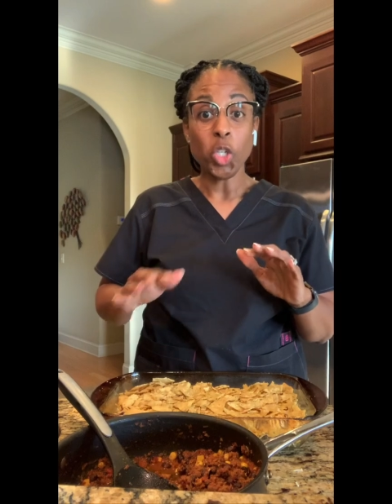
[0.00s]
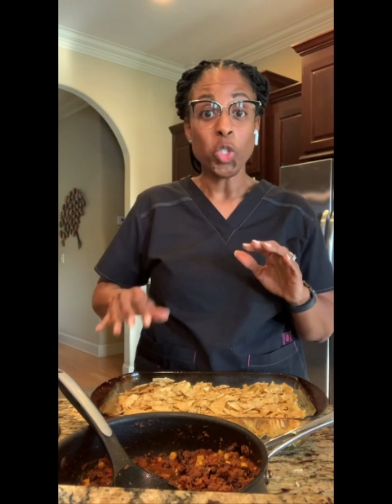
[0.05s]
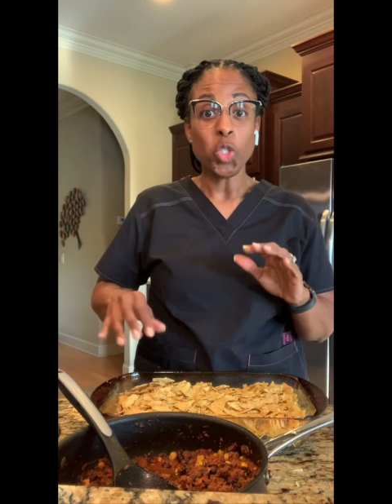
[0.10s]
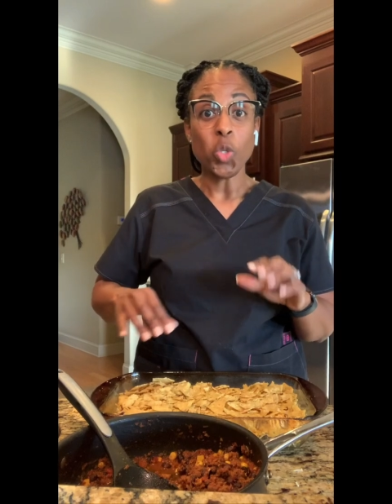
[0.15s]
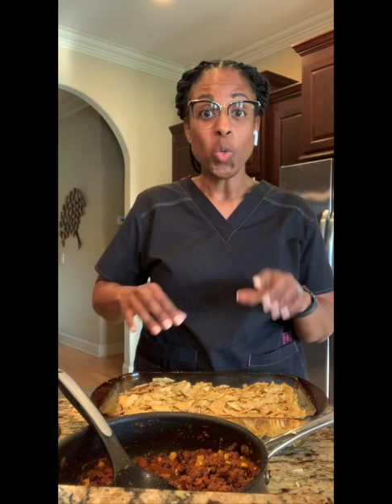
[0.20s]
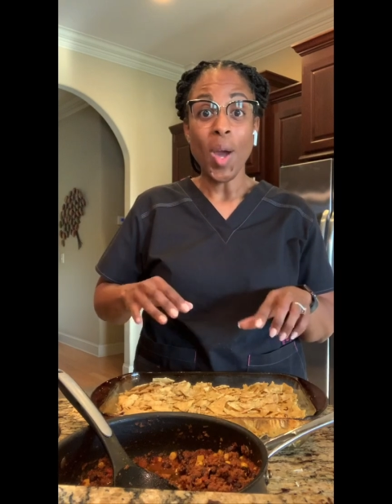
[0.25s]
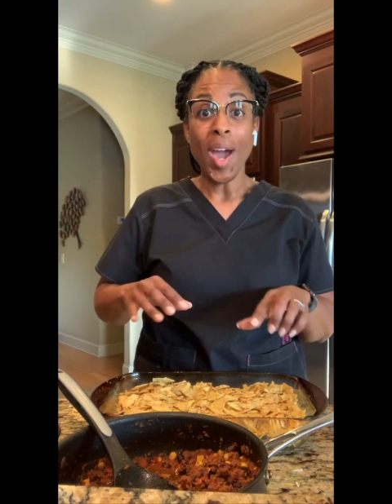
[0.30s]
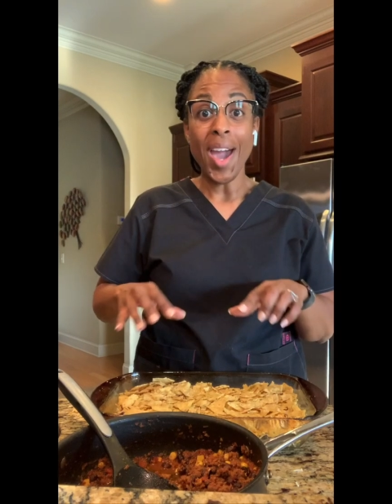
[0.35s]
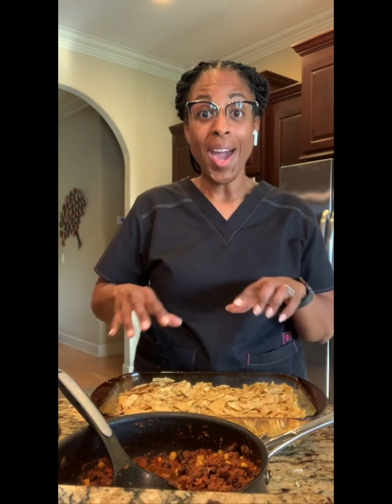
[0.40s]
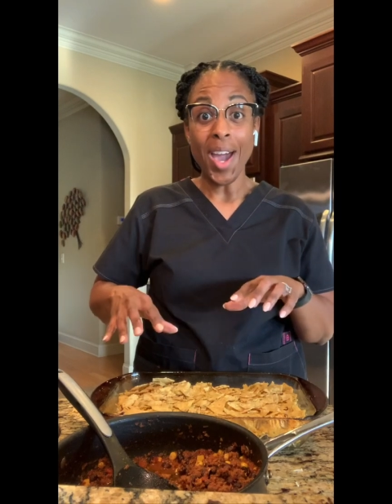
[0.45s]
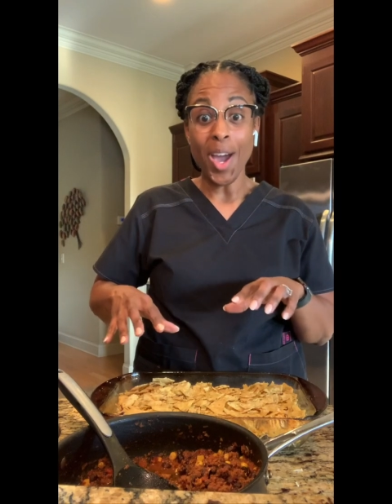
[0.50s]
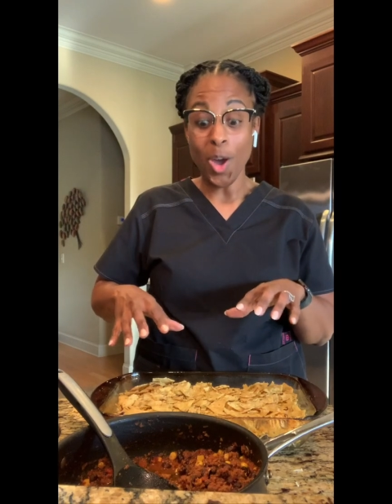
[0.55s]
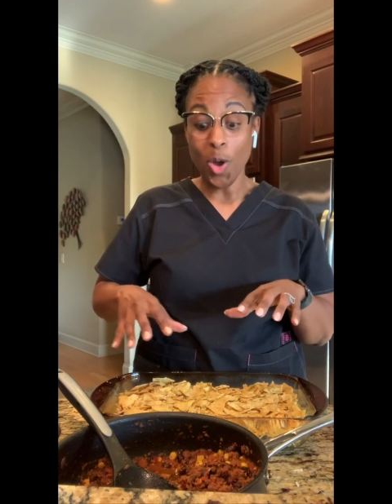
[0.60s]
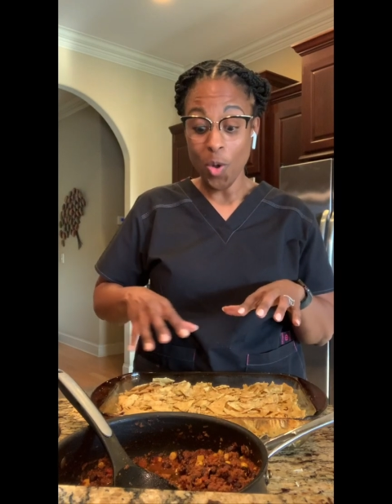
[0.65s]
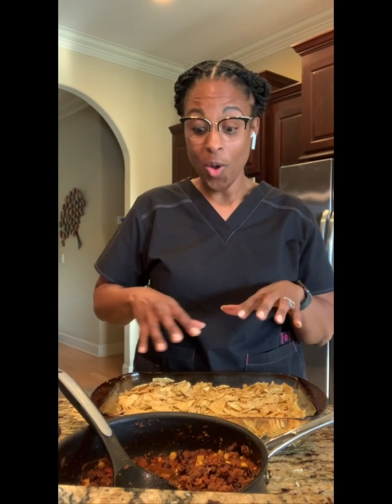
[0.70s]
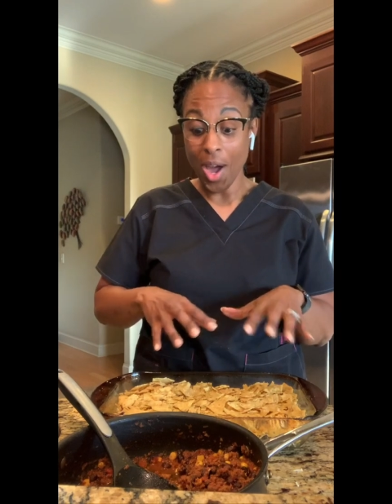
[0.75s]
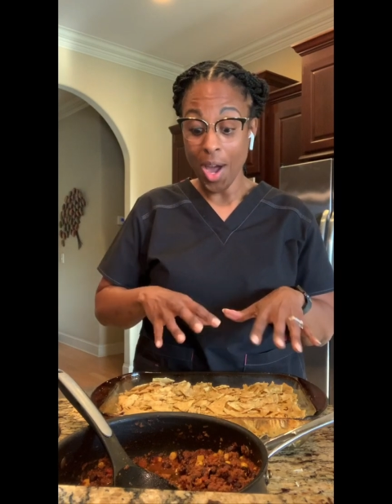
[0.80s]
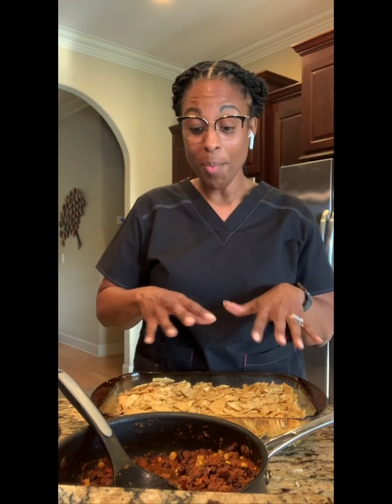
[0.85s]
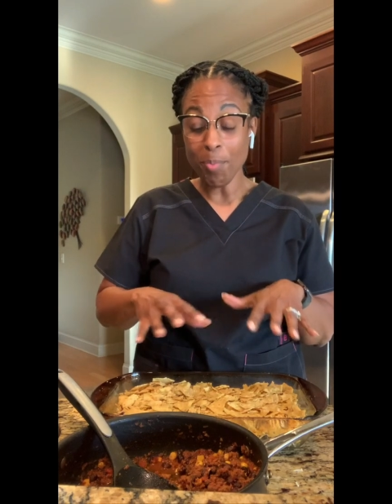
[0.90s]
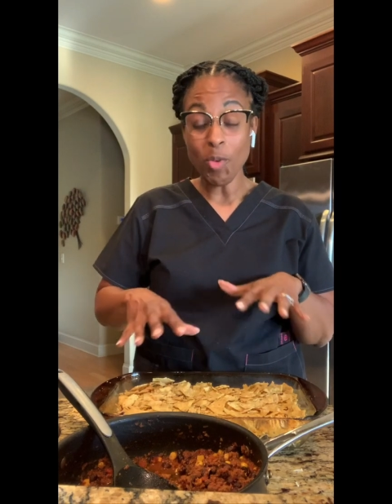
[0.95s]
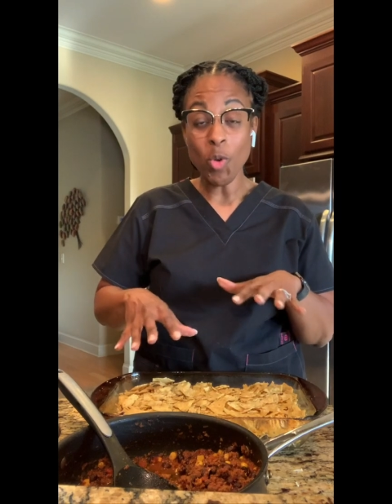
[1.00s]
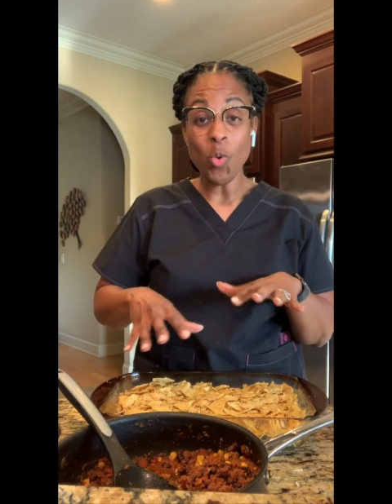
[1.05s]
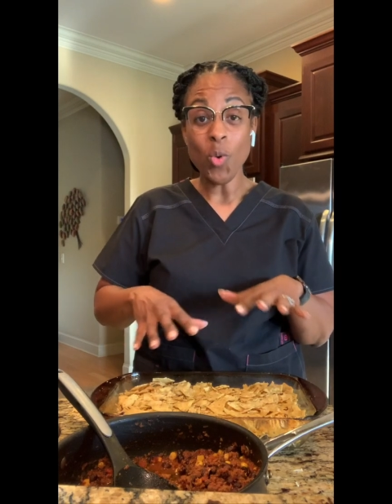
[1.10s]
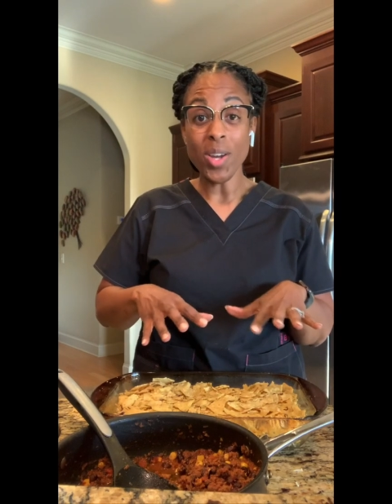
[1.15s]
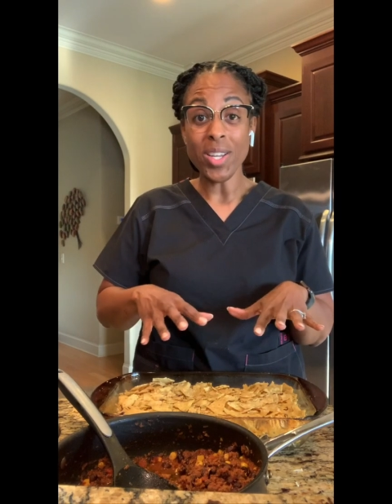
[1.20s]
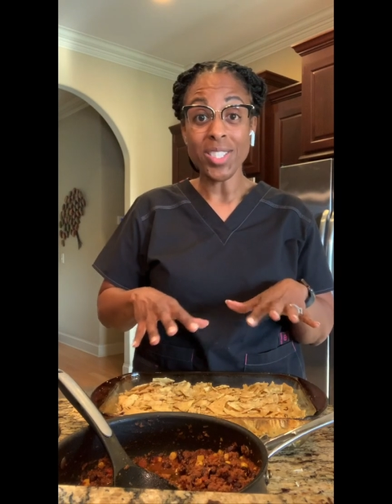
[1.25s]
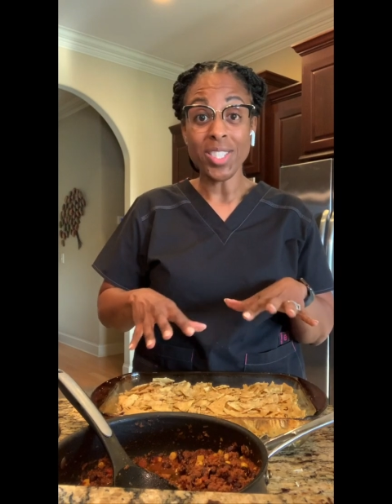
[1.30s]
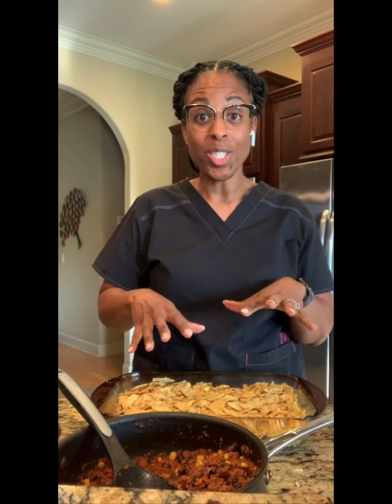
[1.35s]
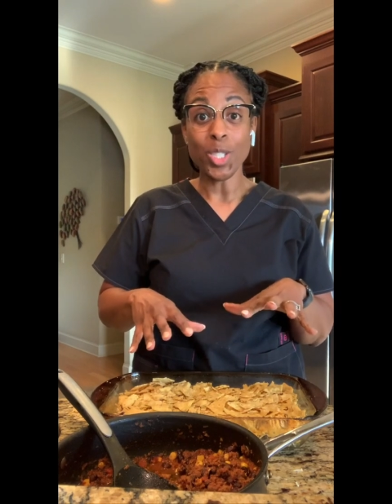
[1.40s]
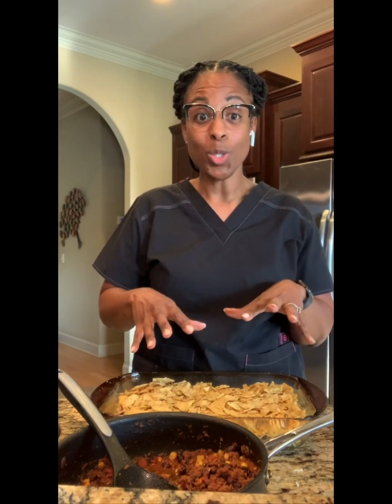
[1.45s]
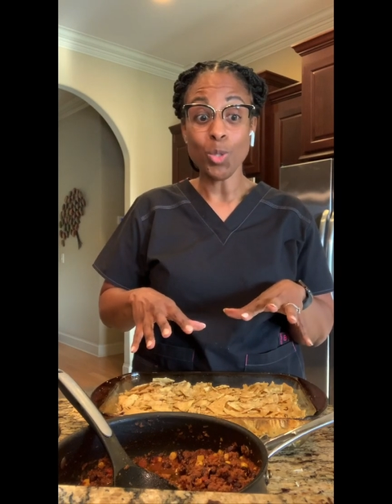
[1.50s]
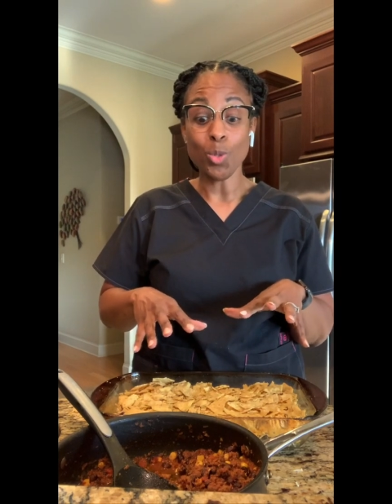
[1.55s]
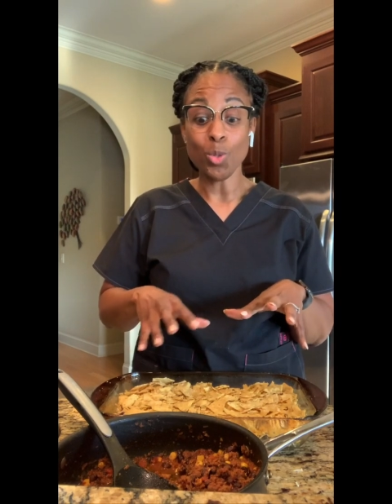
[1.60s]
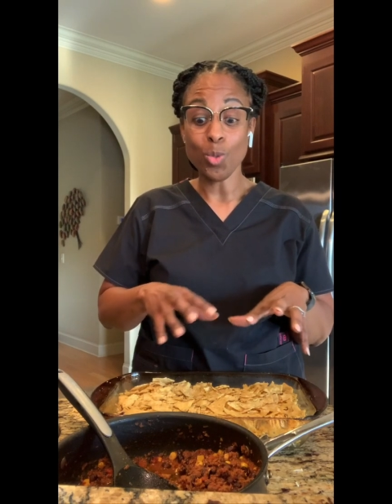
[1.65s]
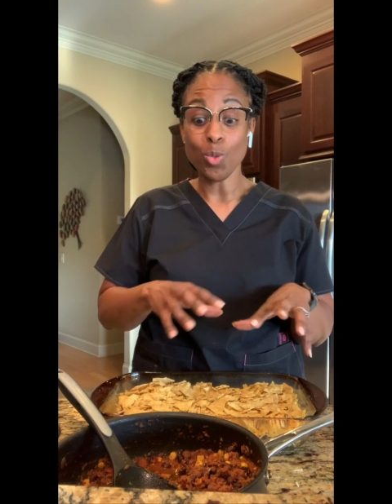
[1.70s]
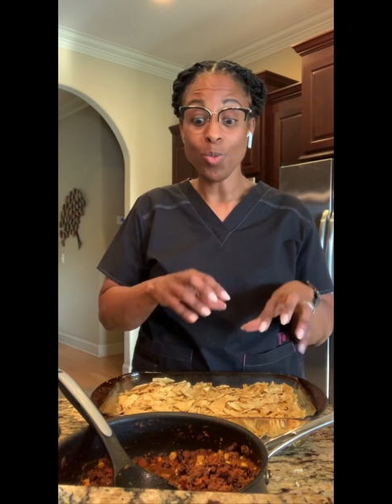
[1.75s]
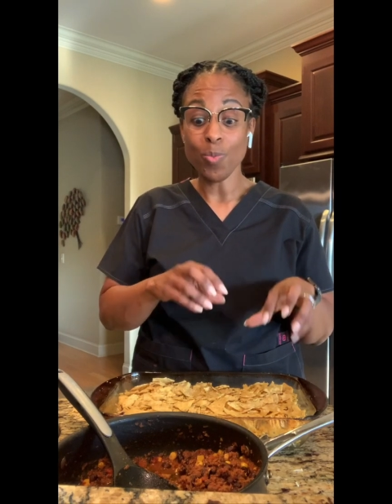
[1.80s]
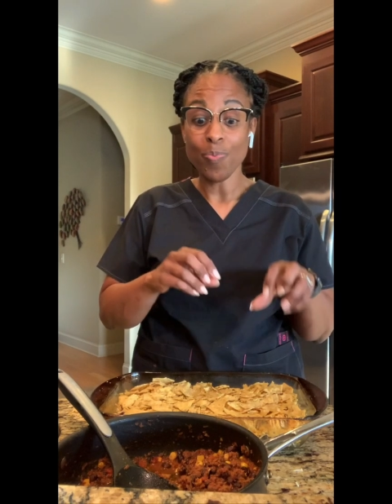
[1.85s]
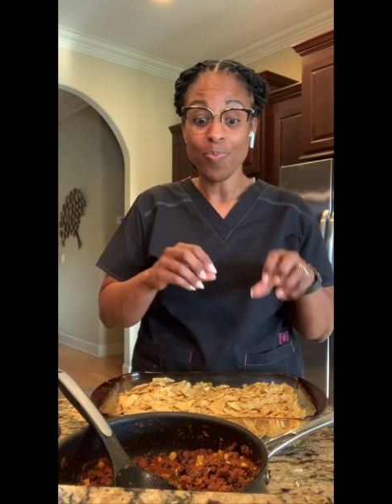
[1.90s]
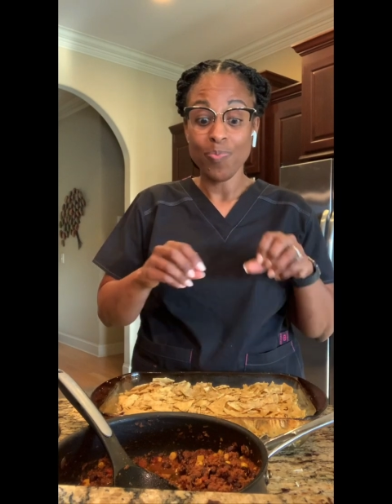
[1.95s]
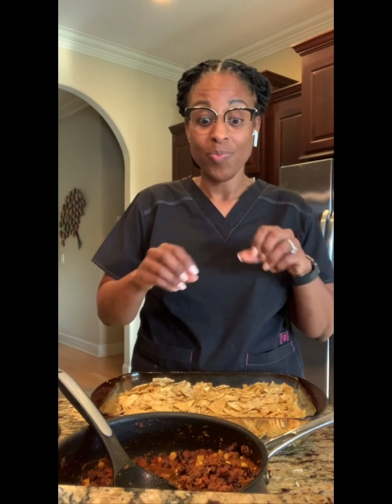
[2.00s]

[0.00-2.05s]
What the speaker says: you how I'm going to